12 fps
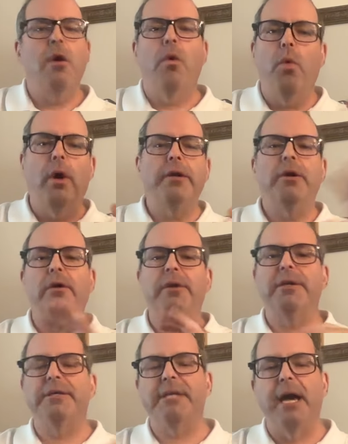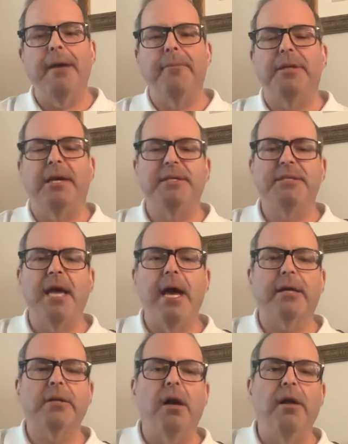One note at a time, and they
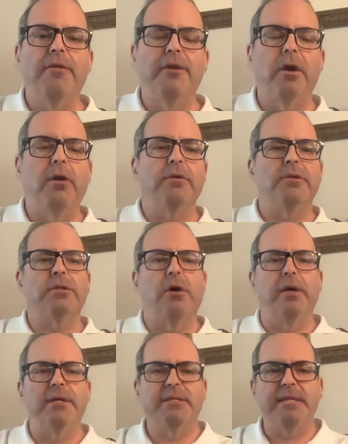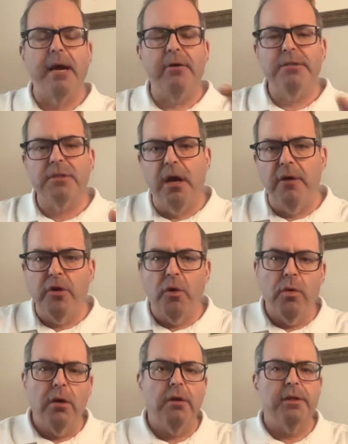stacked all the notes, so it sounds
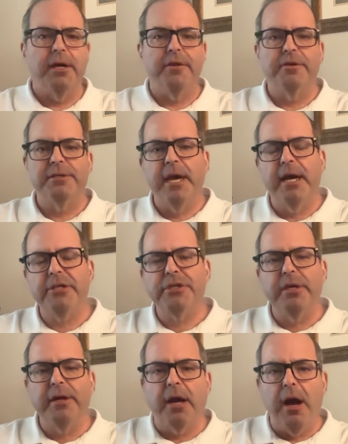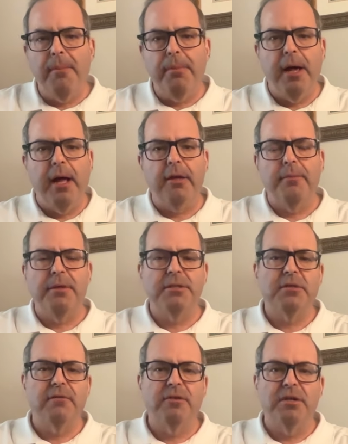otherworldly. There's actually a couple
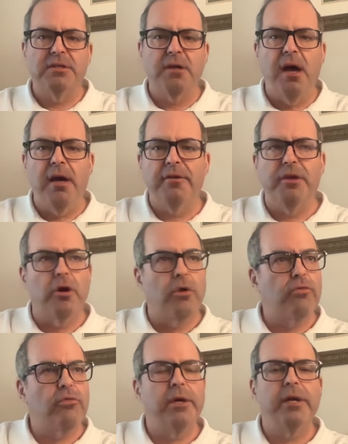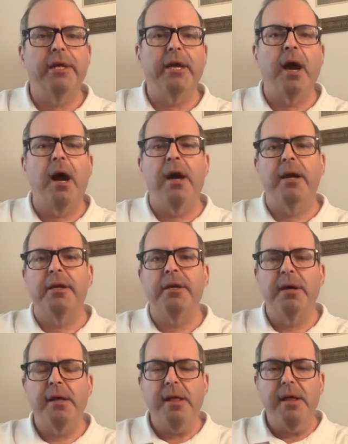elements of the song that are really hard
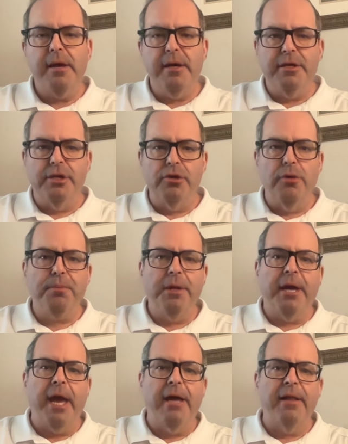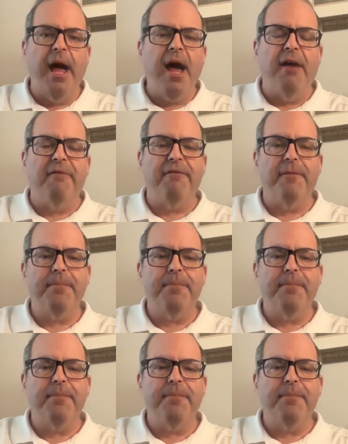to duplicate live.